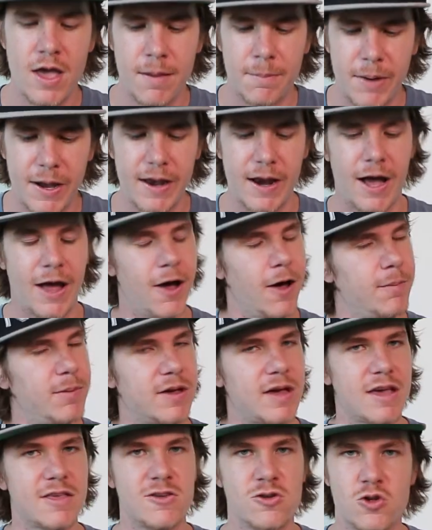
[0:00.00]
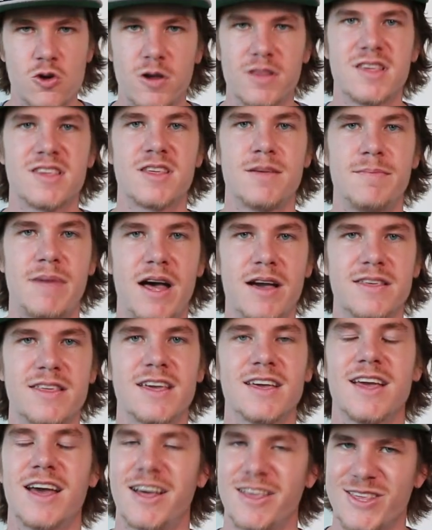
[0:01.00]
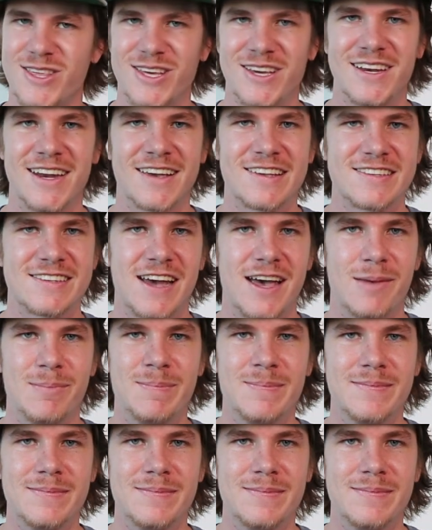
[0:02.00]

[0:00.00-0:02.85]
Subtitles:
But I hope you guys enjoyed this unboxing. I'll see you next time.